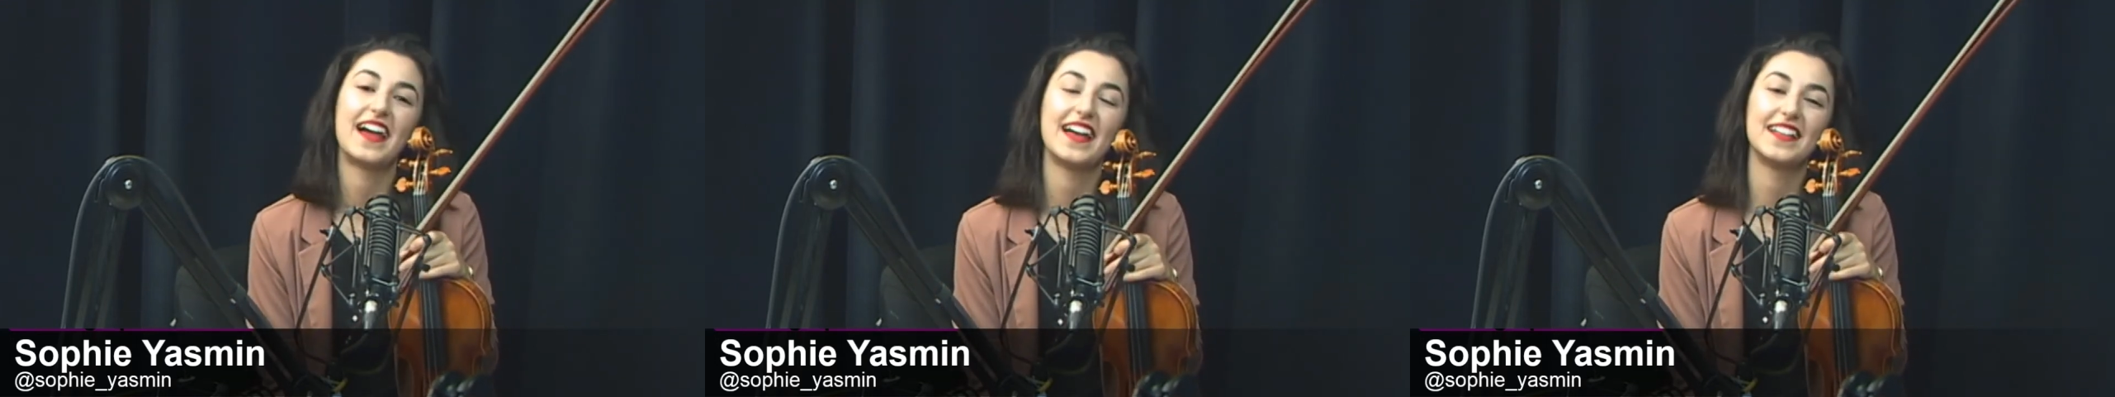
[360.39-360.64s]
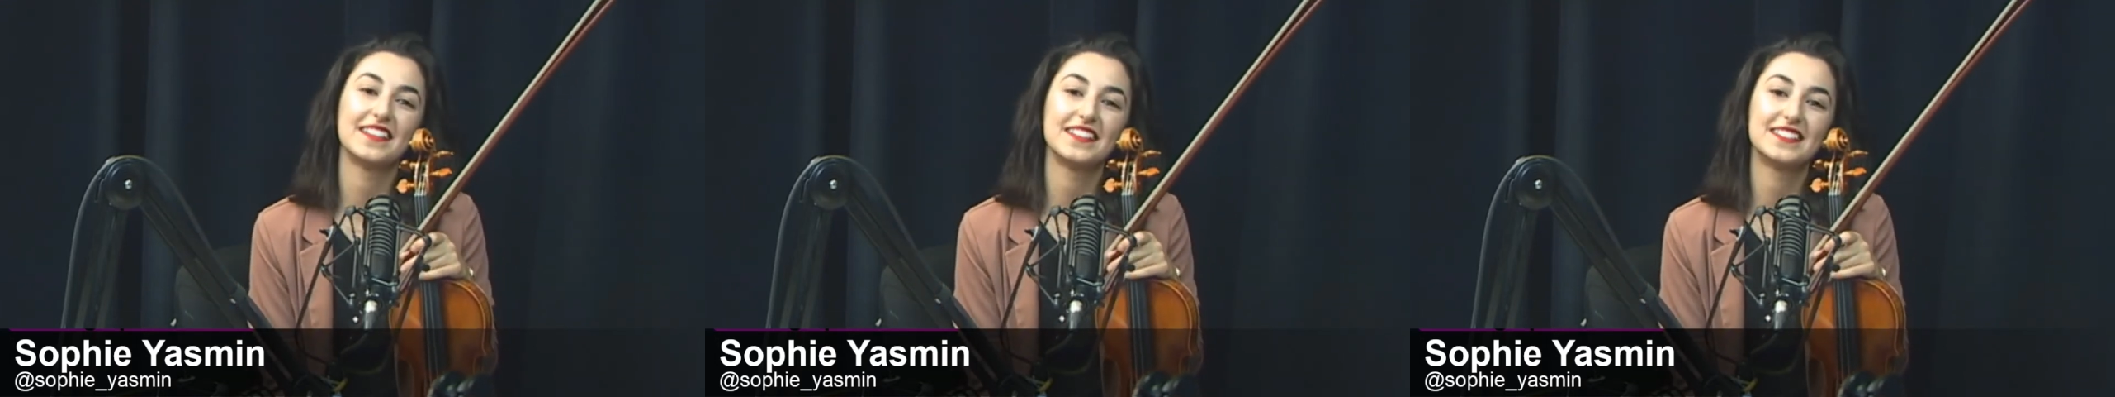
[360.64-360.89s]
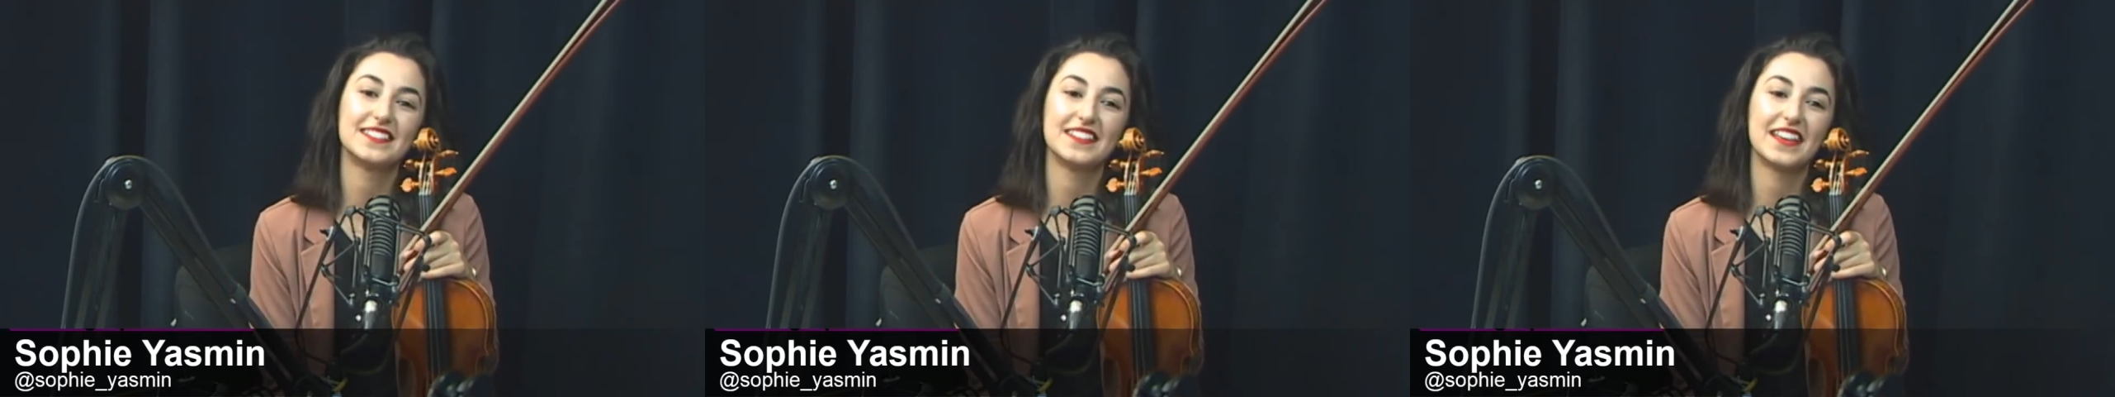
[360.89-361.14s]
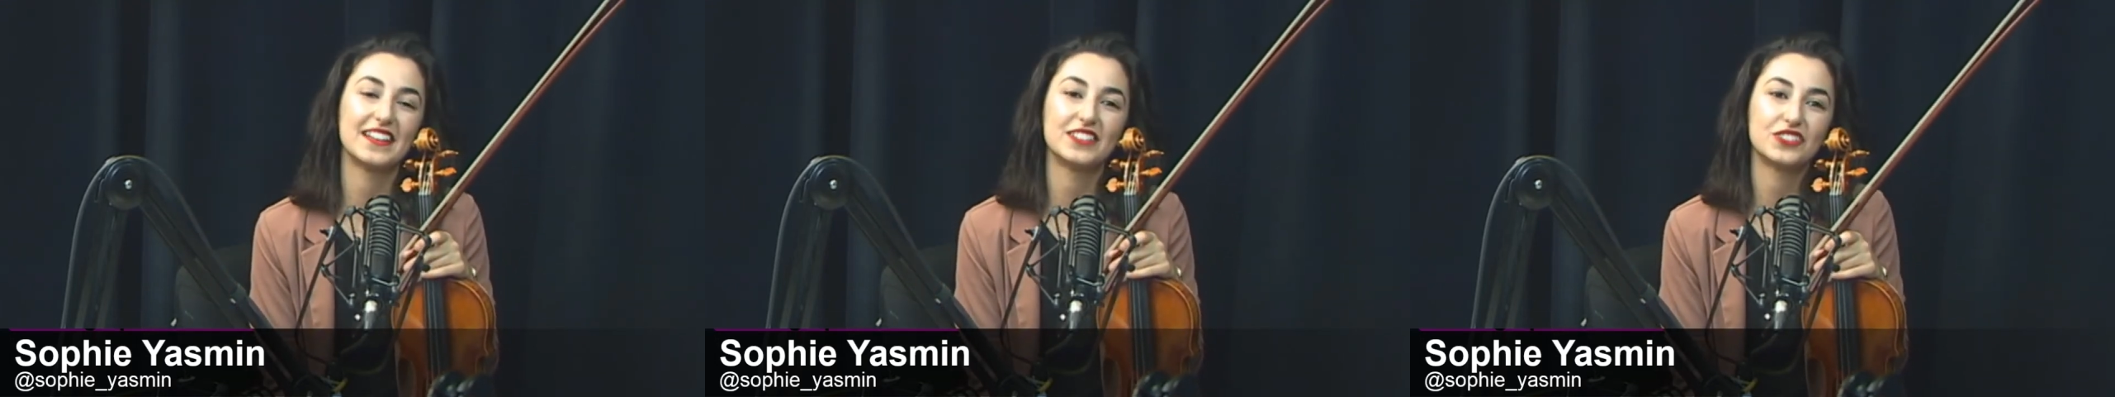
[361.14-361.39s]
and
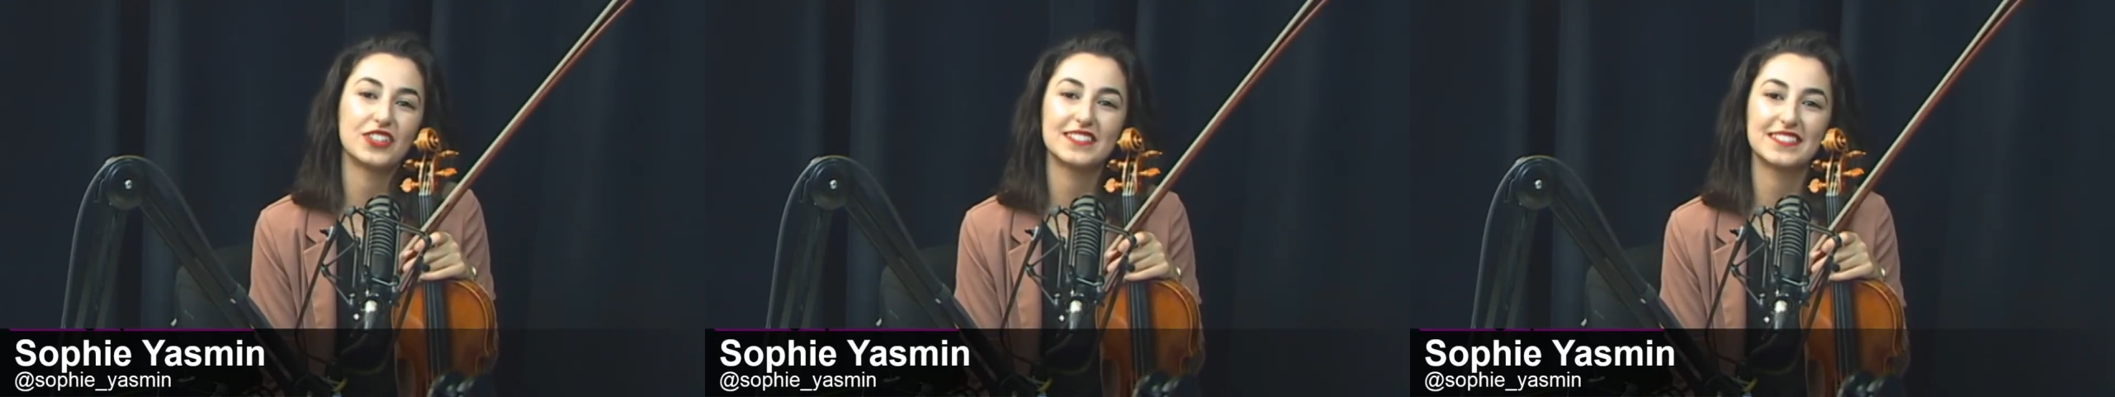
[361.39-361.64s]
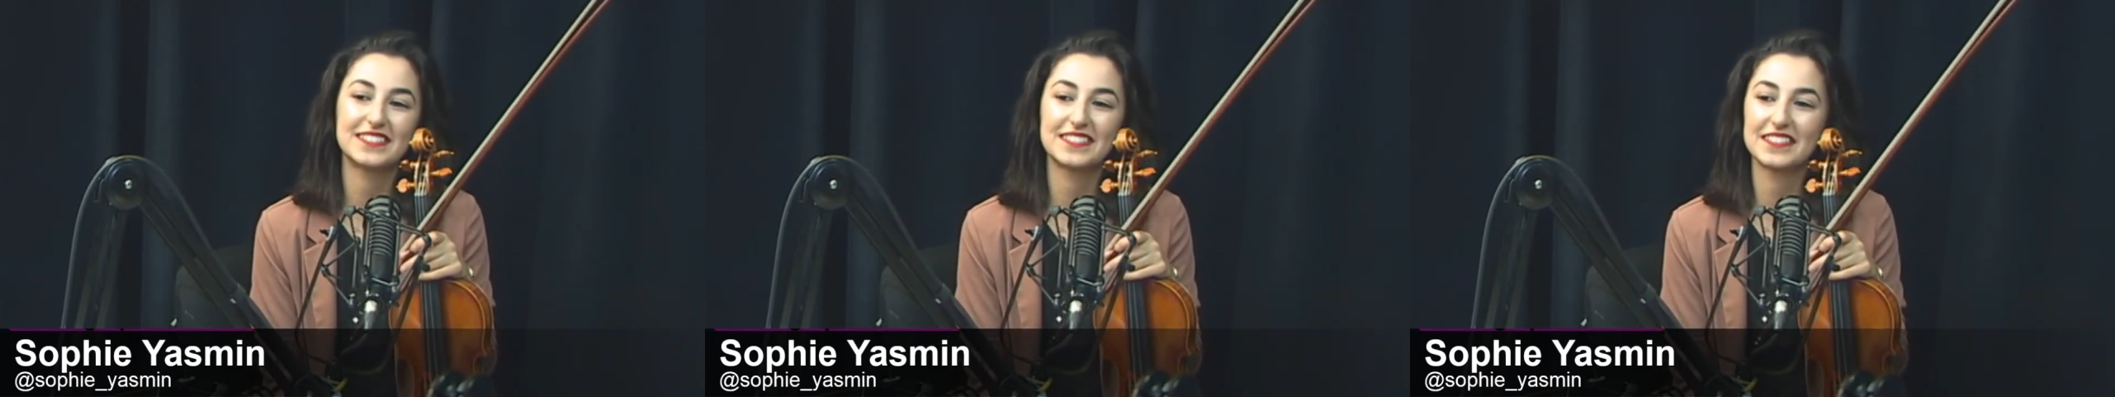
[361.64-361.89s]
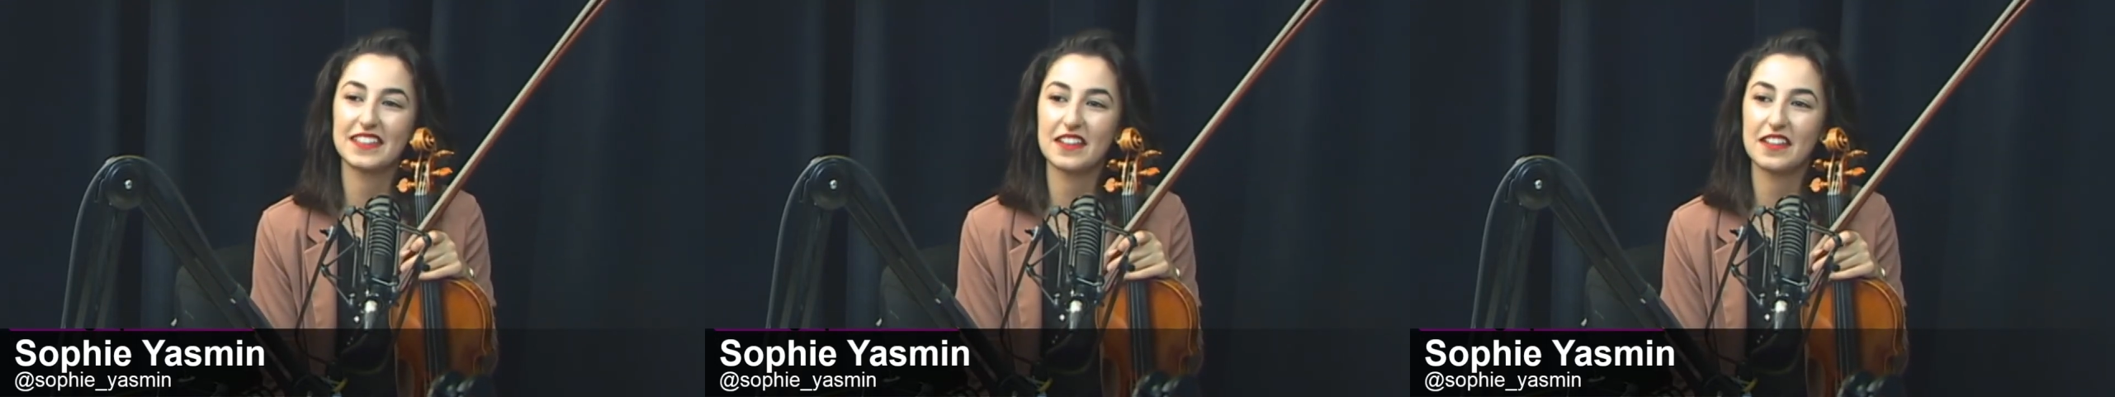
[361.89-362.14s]
it's just